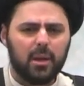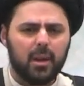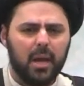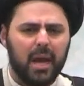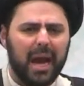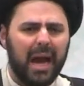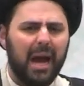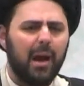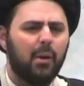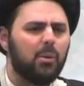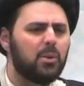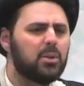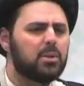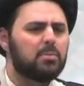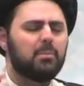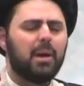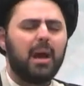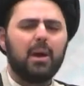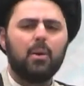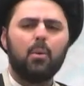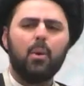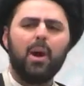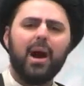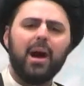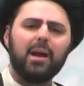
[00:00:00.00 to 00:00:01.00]
How is my
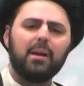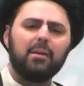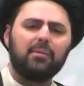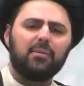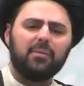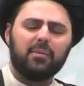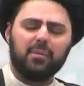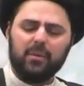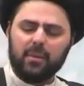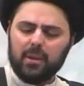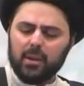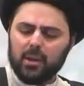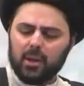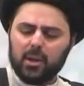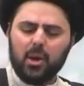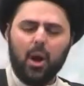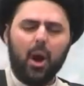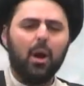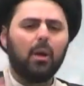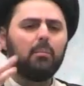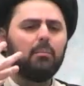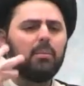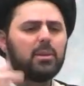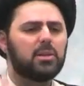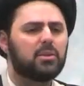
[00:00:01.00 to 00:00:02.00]
wife
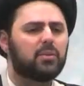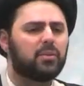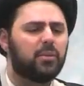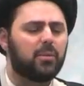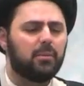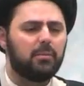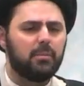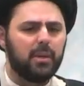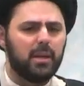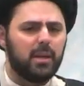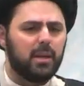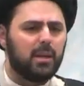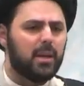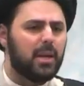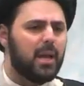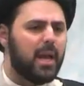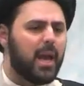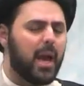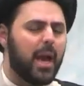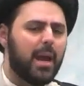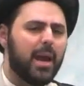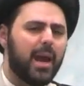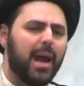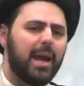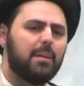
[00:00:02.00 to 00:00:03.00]
garment for me,
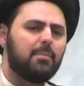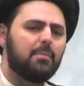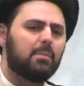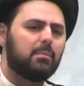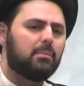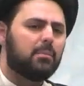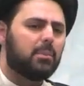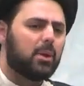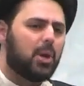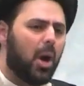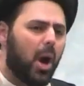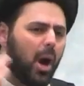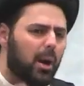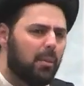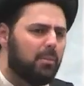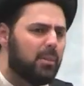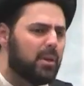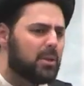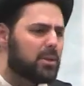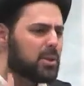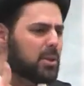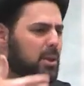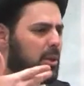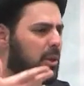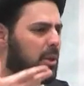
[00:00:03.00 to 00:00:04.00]
and I'm
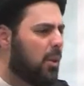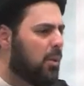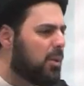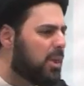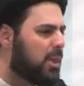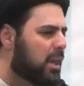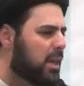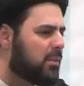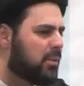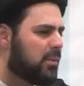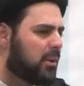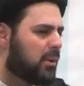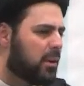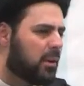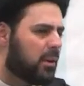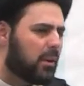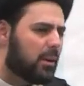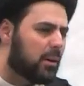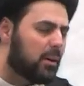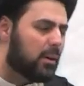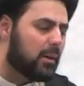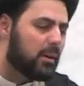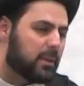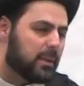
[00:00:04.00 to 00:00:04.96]
garment, clothing for her?